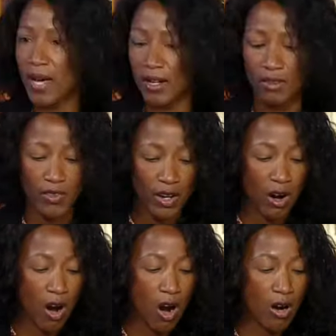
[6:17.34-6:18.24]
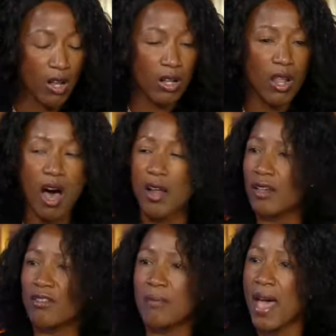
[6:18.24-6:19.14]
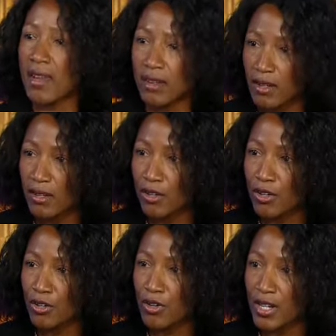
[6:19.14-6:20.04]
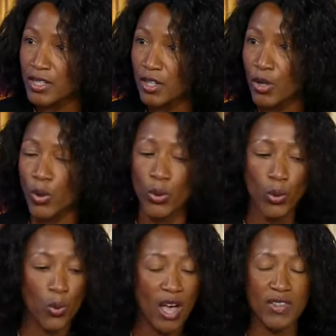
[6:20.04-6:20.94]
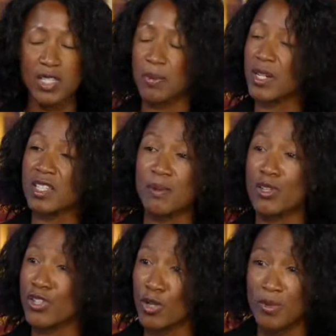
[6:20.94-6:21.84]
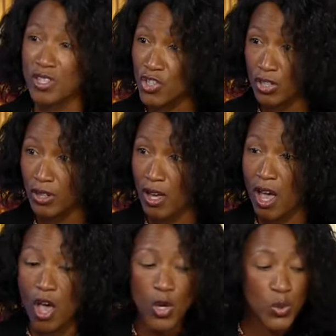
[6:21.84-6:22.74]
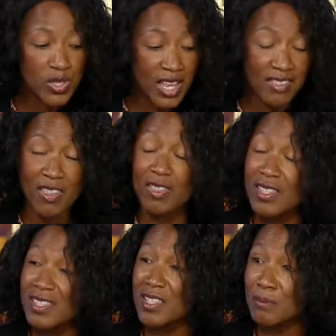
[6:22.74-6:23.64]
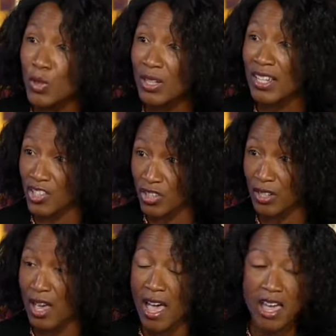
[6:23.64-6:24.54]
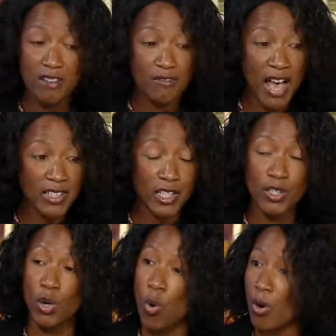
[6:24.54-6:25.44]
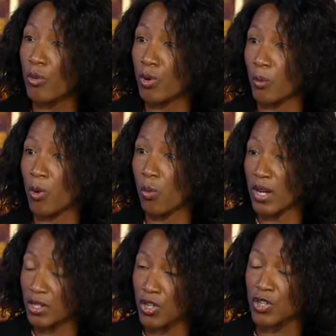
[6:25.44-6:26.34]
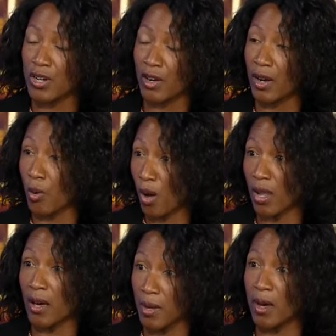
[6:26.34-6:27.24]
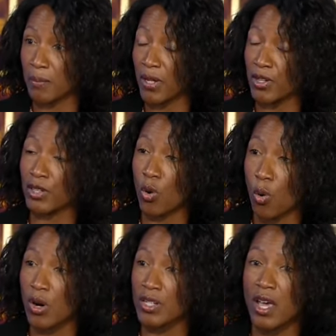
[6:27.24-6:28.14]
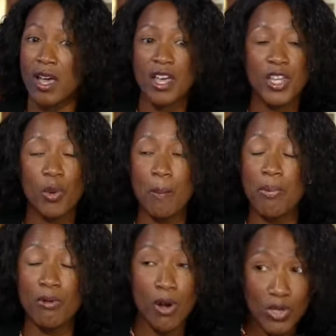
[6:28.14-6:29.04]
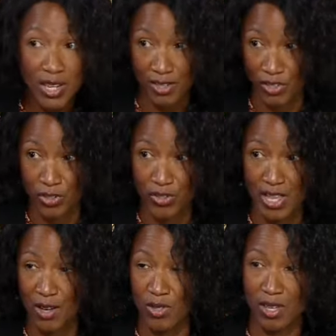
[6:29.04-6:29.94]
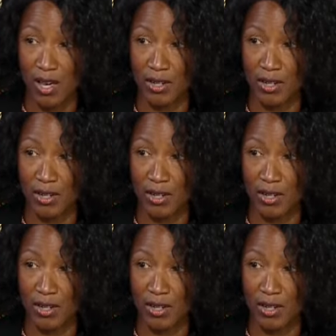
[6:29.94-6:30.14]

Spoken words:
it. There are a lot of men, right, who have experienced male circumcision, who say that this is mutilation. In fact, in the courtroom, when Dr. Nargawala appeared in court, there were protesters outside.